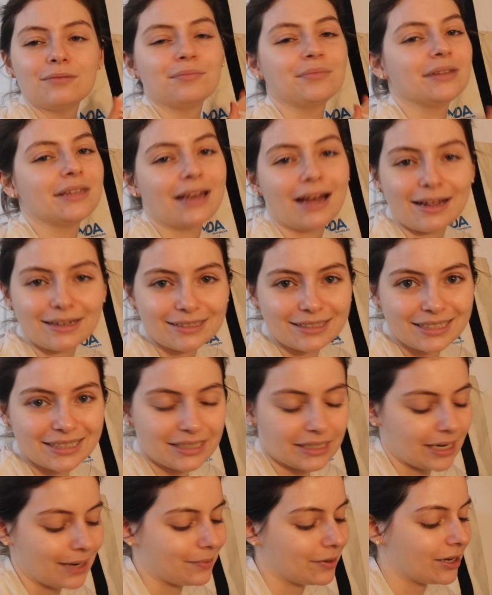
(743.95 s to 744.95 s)
Yes.
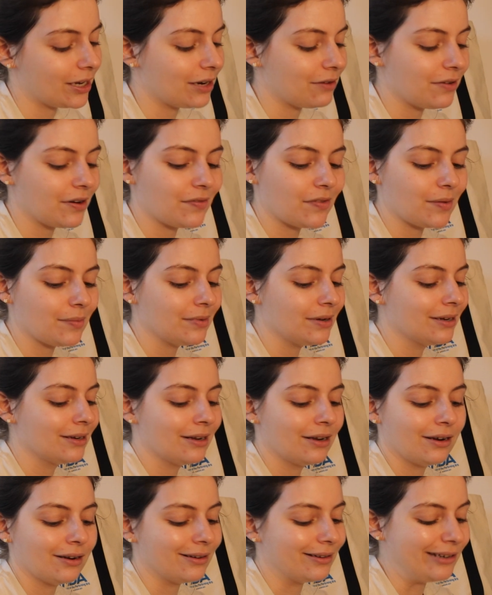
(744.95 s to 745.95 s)
Am I gonna get rid of them?
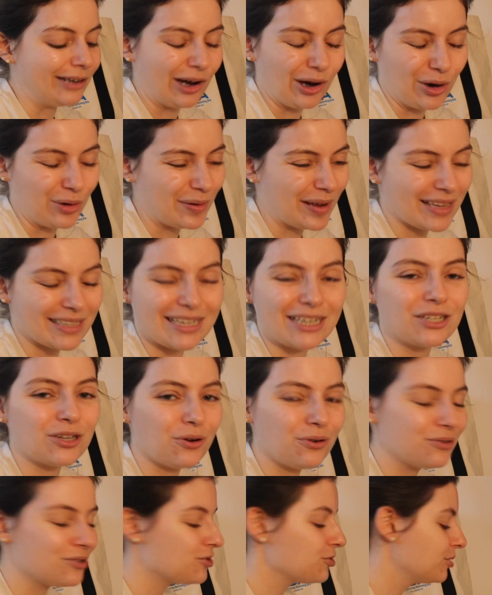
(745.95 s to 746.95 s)
No, because I
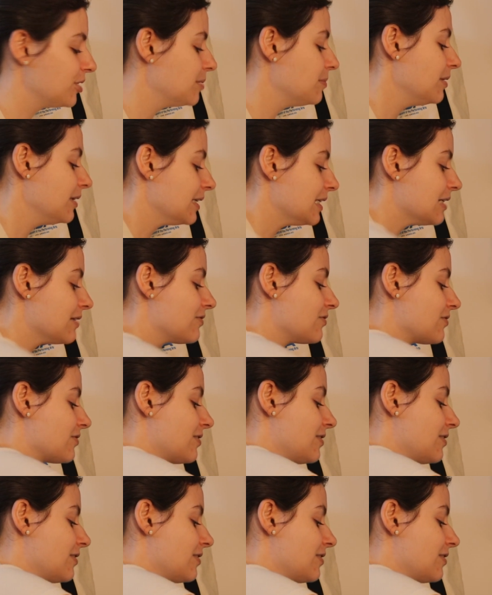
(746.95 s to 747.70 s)
don't truly believe